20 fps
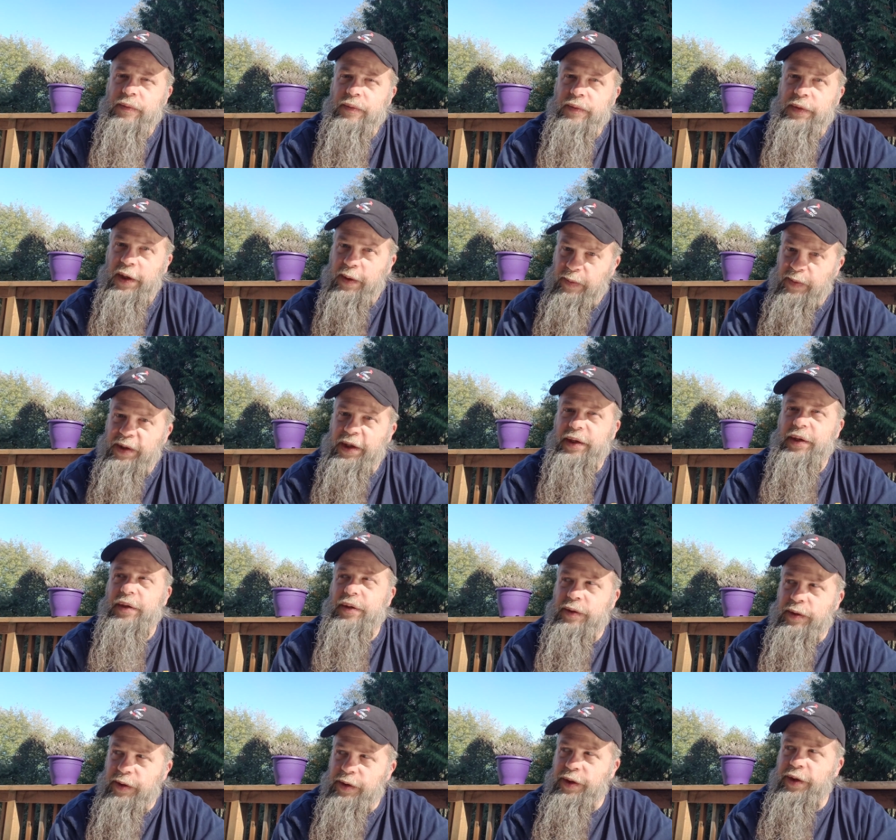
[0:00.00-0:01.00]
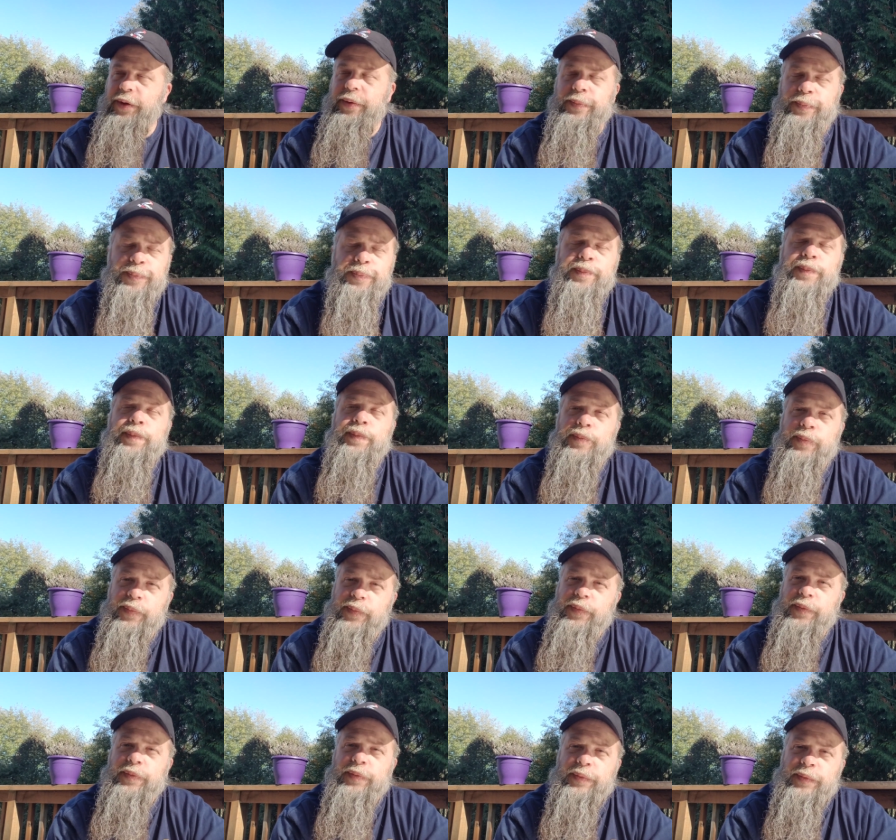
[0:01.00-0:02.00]
Yep, 10 years this year.
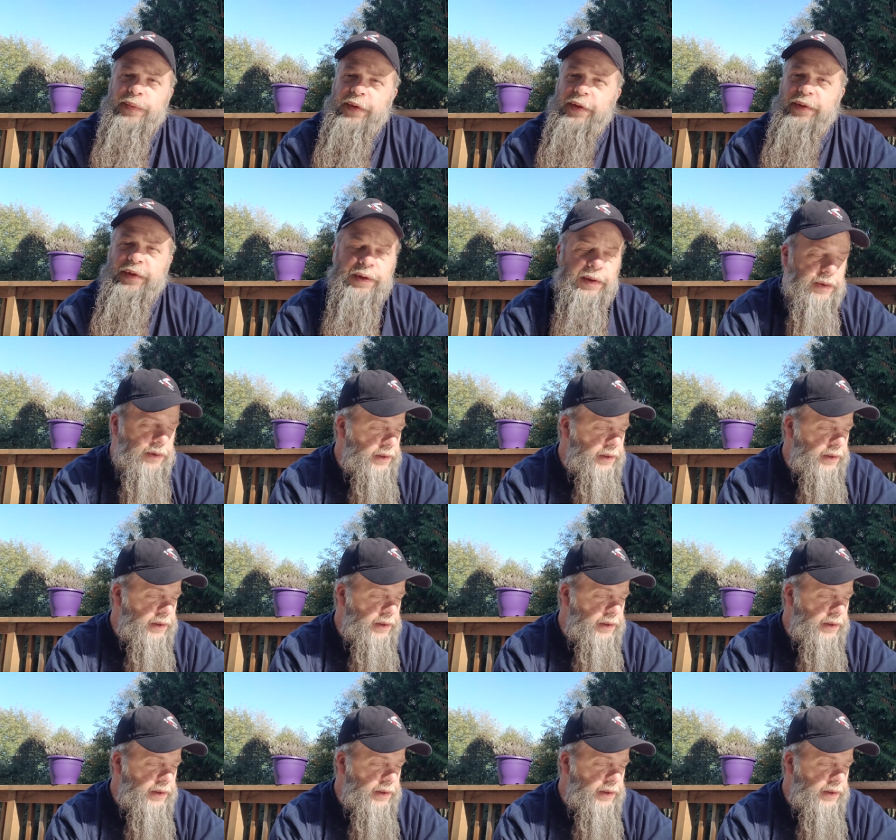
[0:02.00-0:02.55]
So